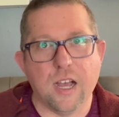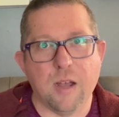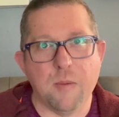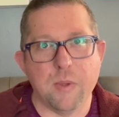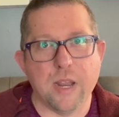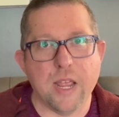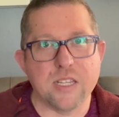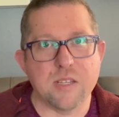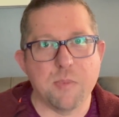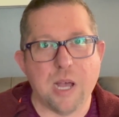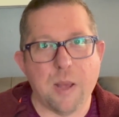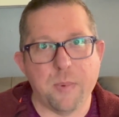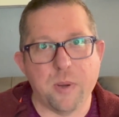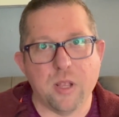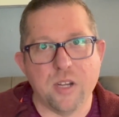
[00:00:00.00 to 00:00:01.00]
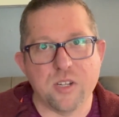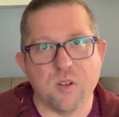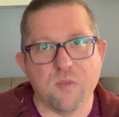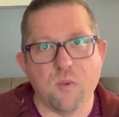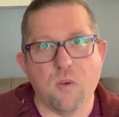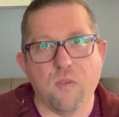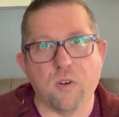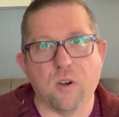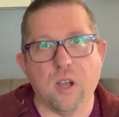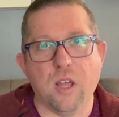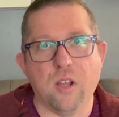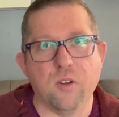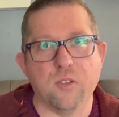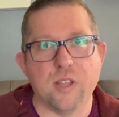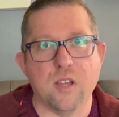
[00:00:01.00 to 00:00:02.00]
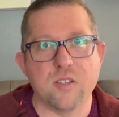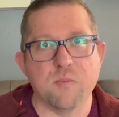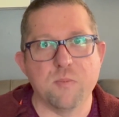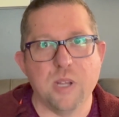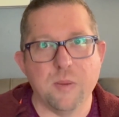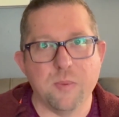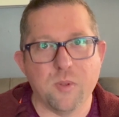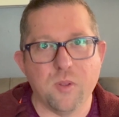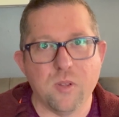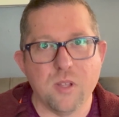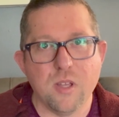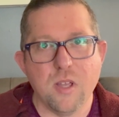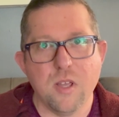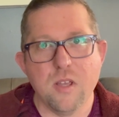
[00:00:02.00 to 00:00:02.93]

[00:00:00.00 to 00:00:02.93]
It has a population of over 100,000 people.